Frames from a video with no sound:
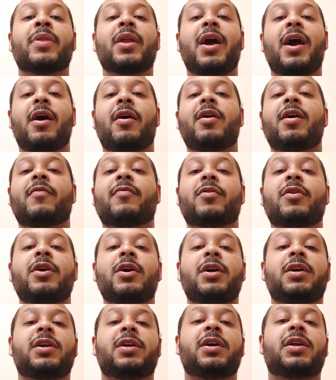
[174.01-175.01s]
However,
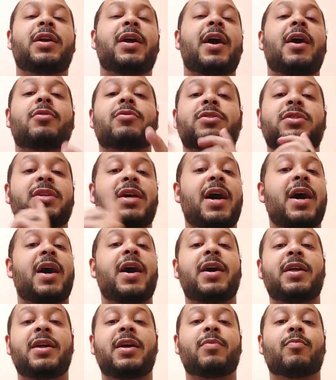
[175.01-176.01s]
getting
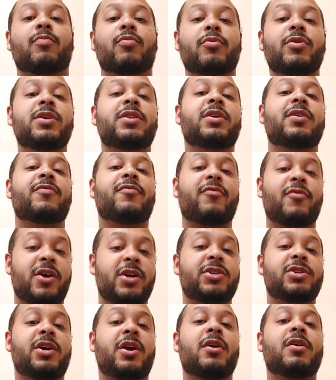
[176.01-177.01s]
outside and breathing
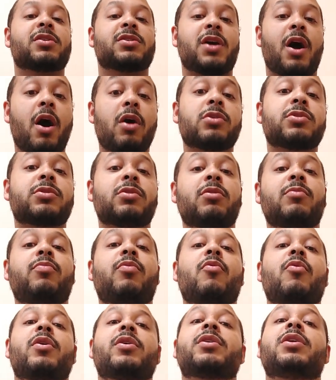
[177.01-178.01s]
fresh air is also
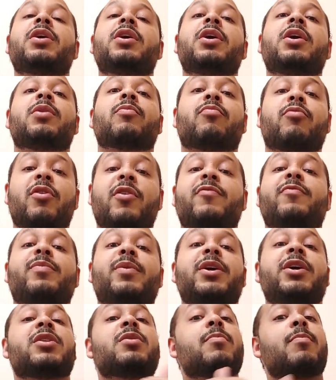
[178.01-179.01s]
important,
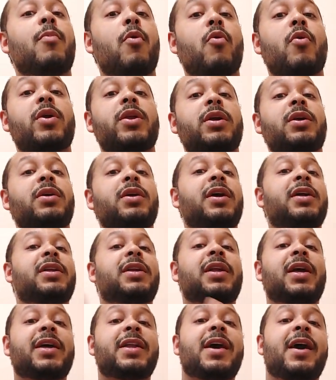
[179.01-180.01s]
preferably in the morning and the
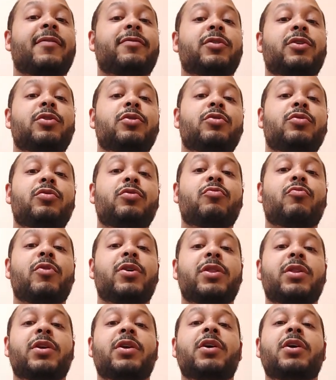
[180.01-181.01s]
late afternoon
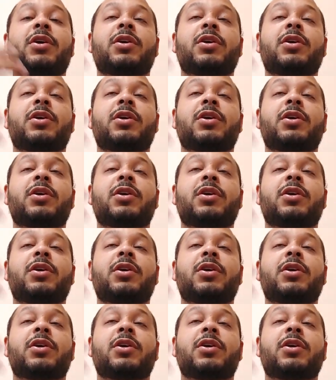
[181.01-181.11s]
when the